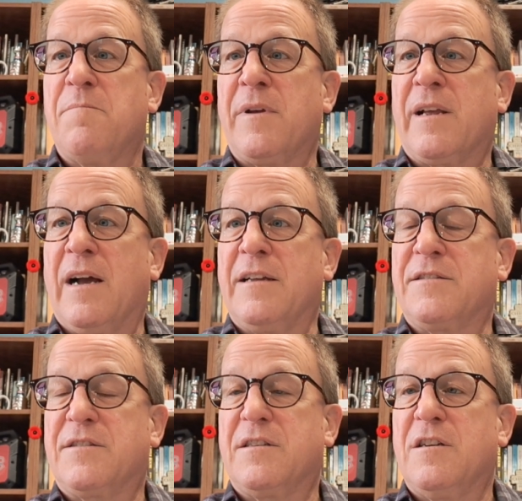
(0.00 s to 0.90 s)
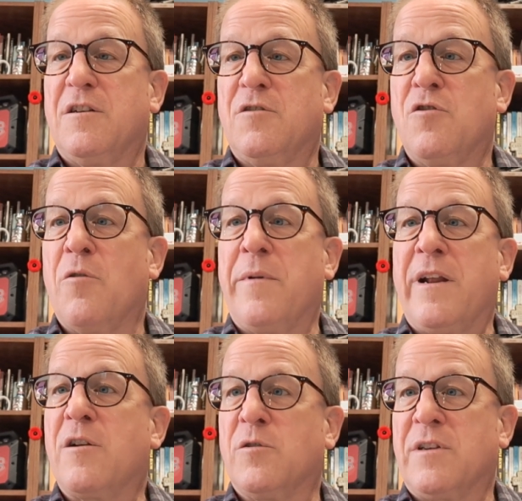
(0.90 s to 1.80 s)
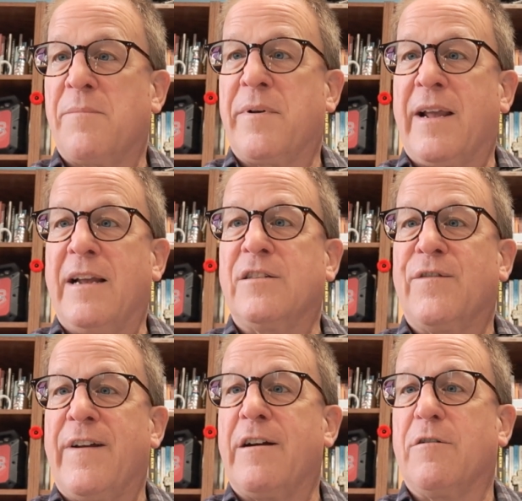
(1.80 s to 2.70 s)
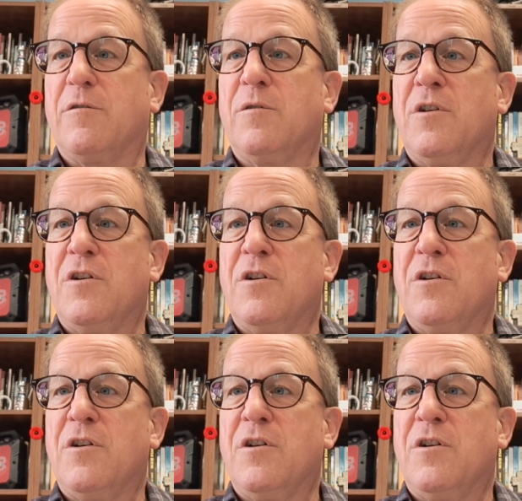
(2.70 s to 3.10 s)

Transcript: because nobody goes up against Pharaoh.